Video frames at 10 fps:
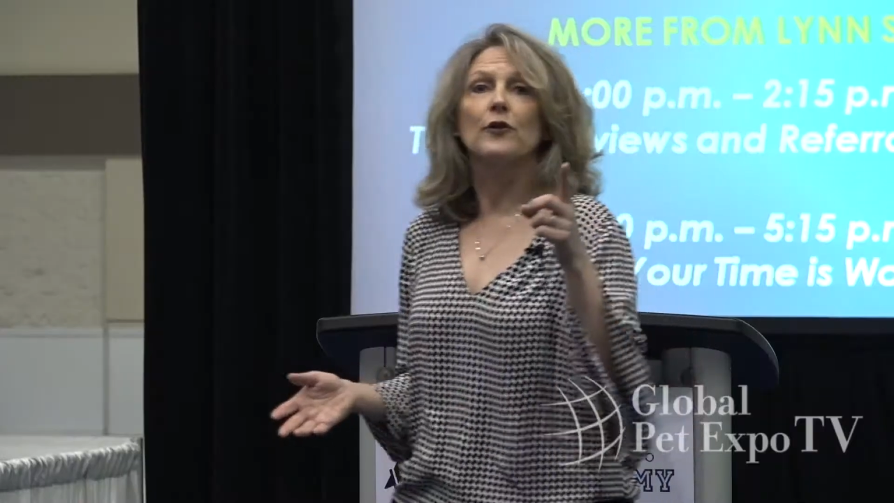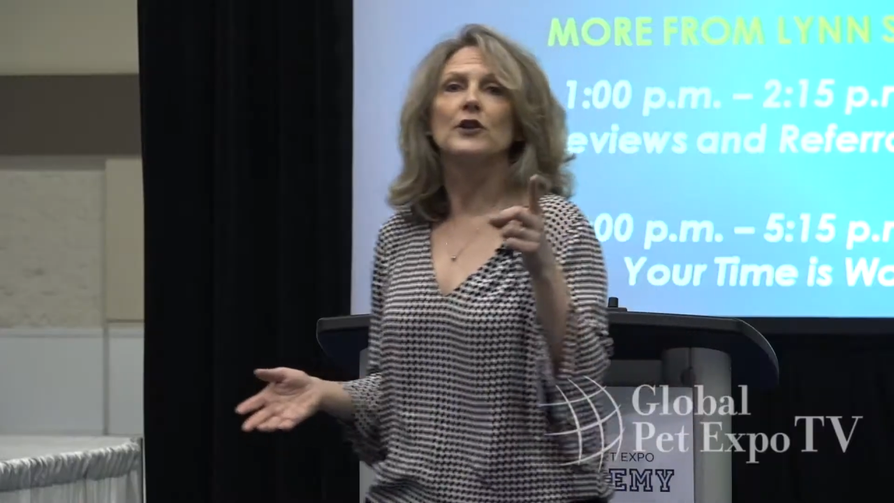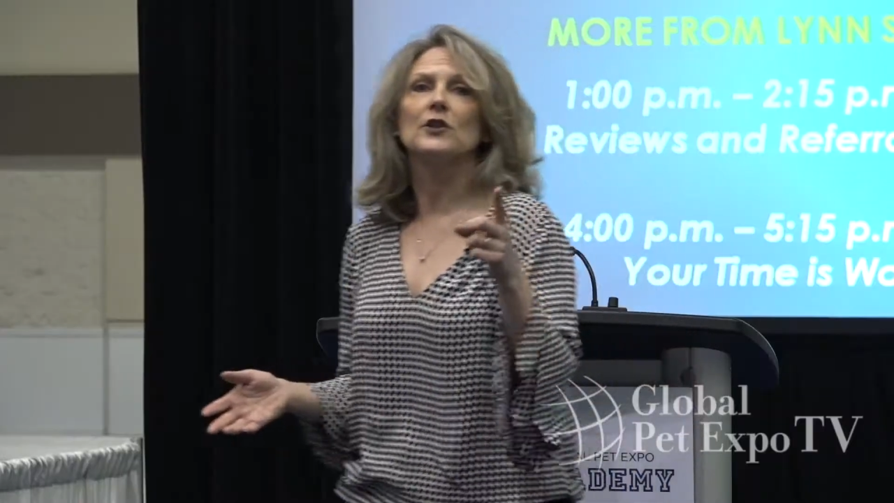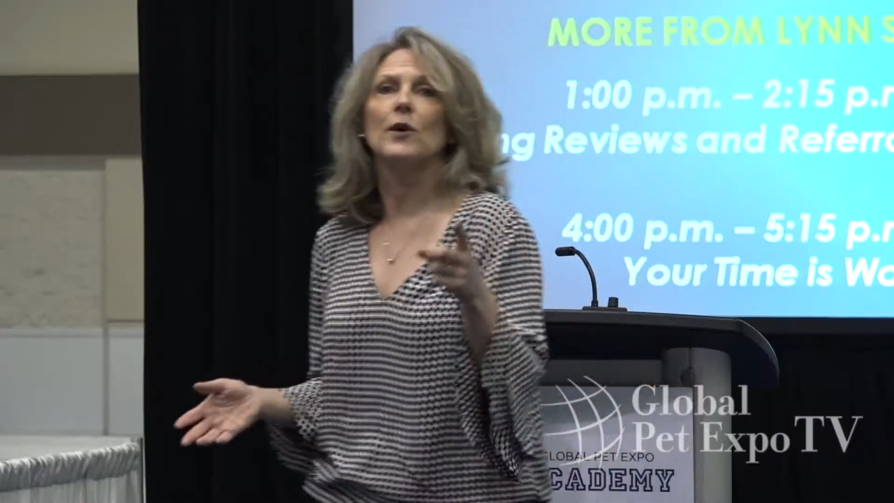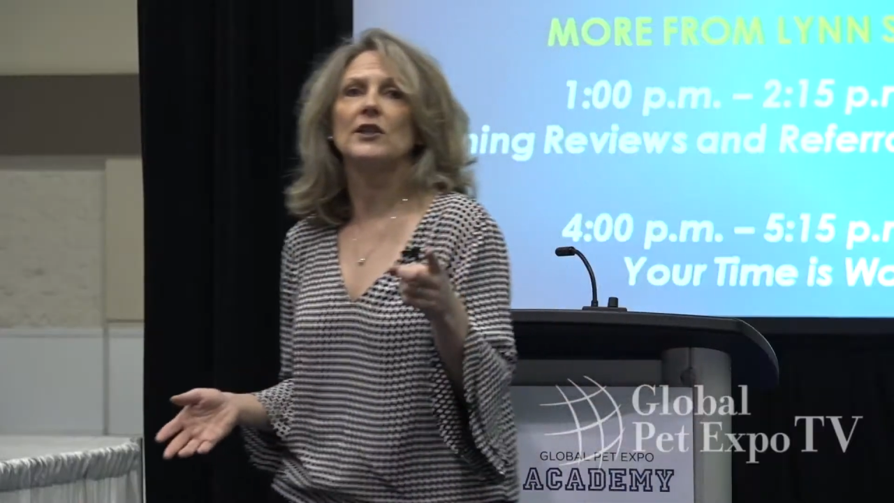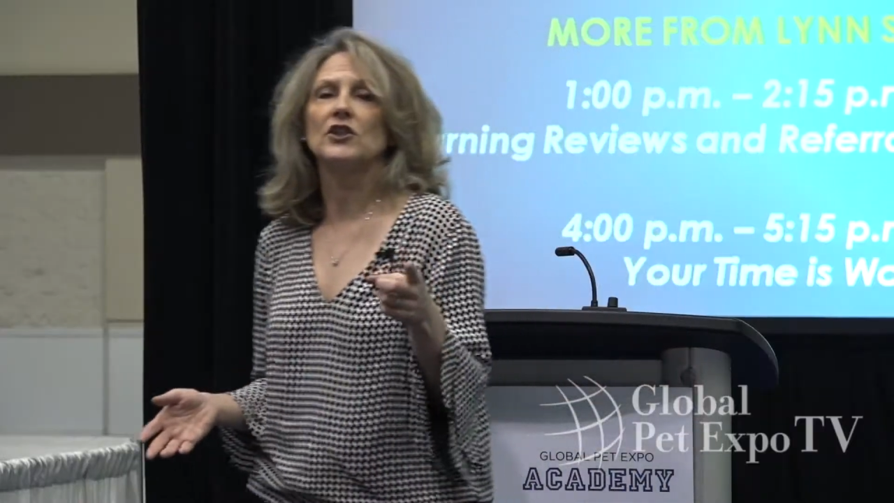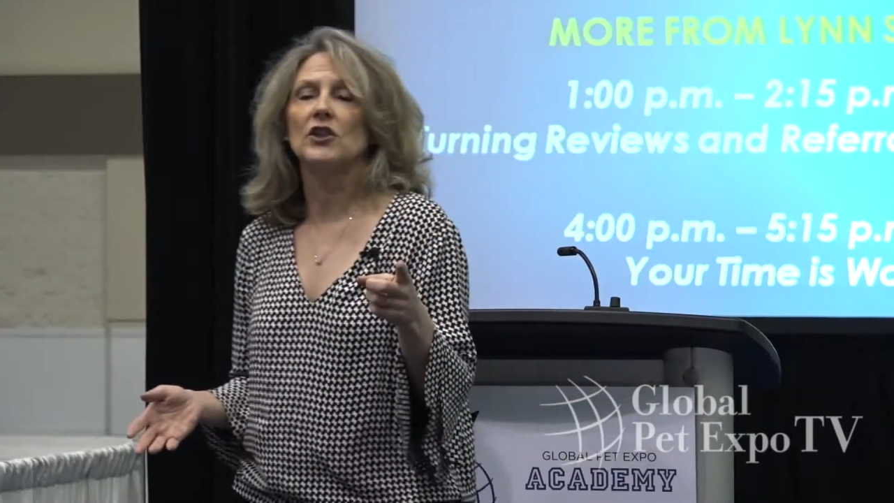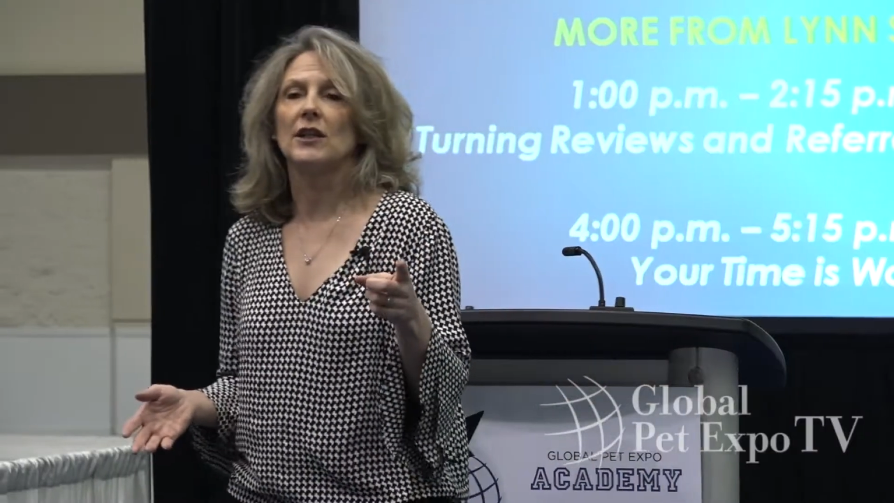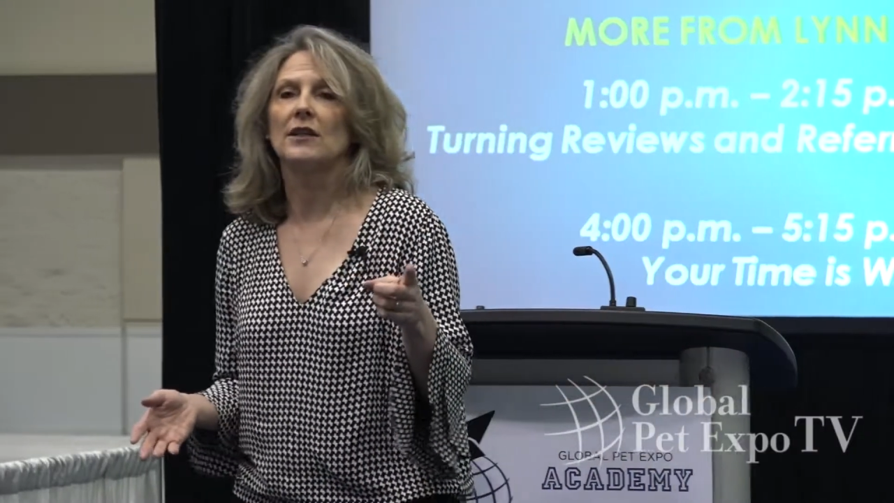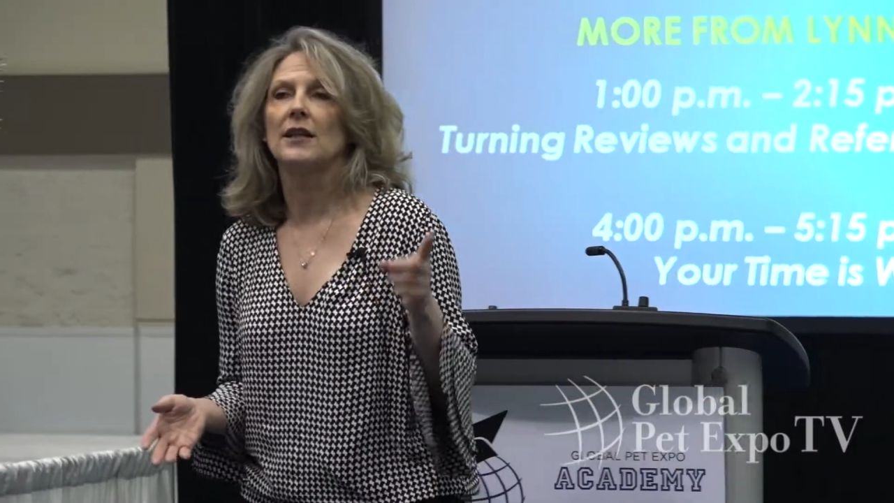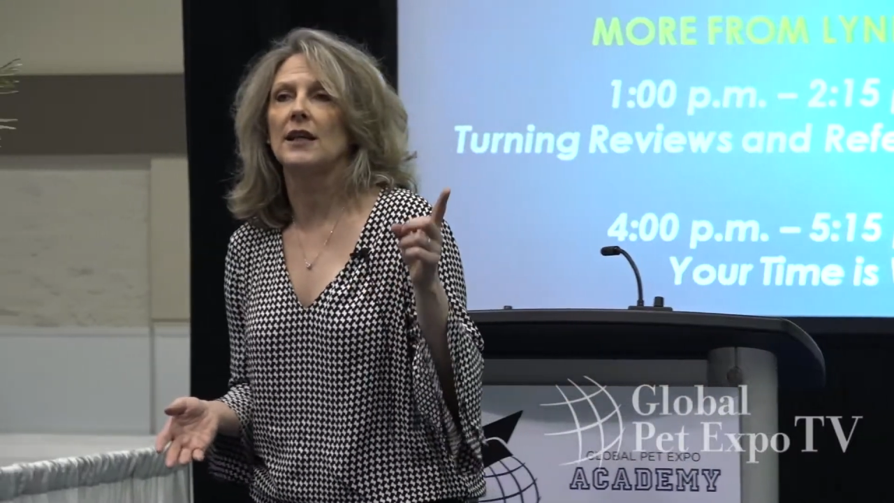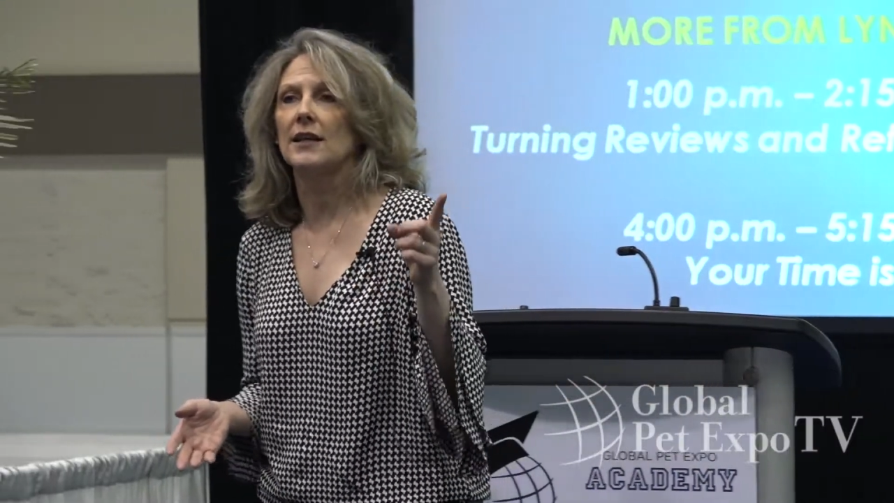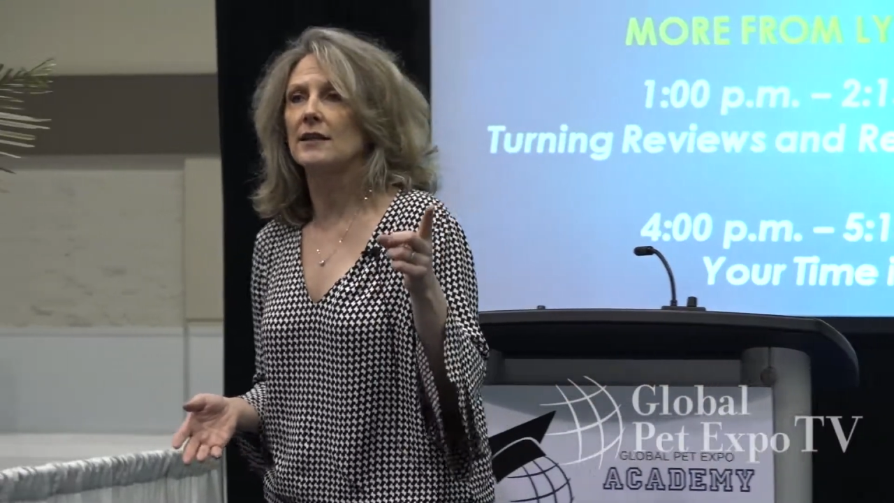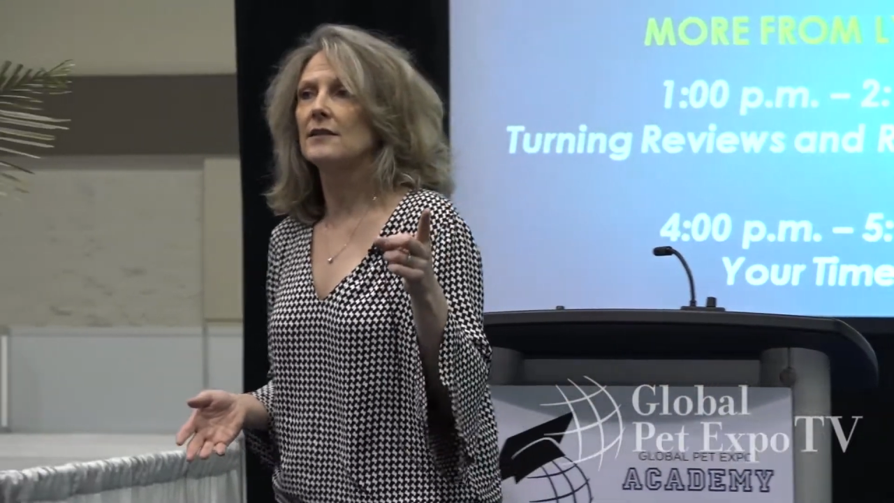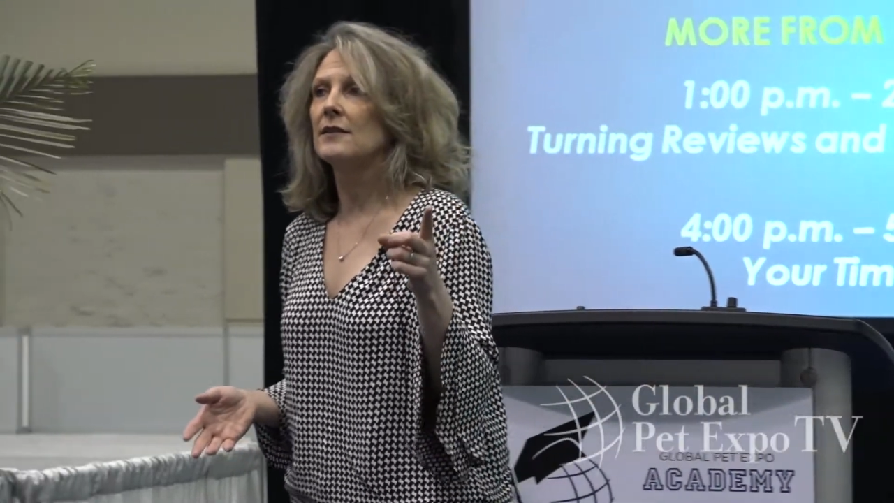first question
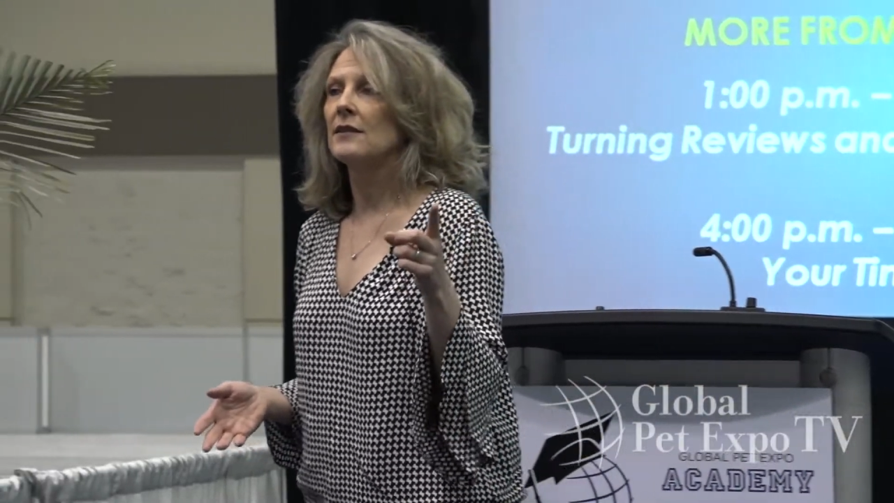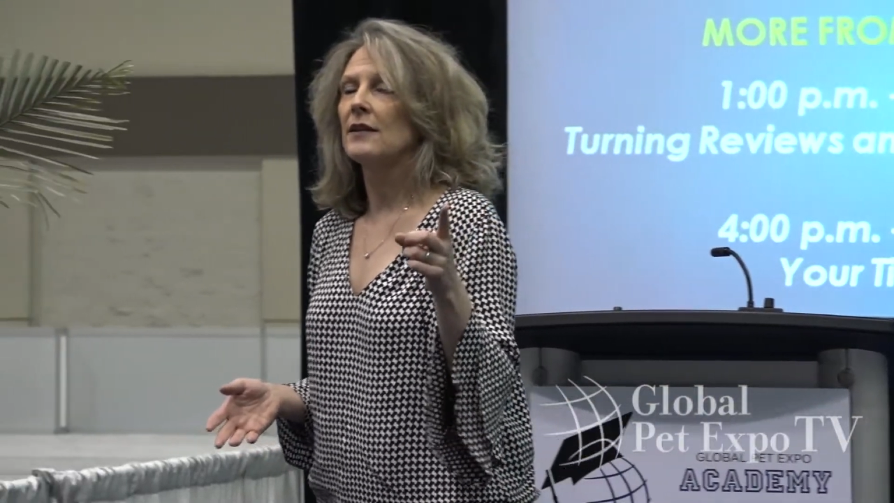is,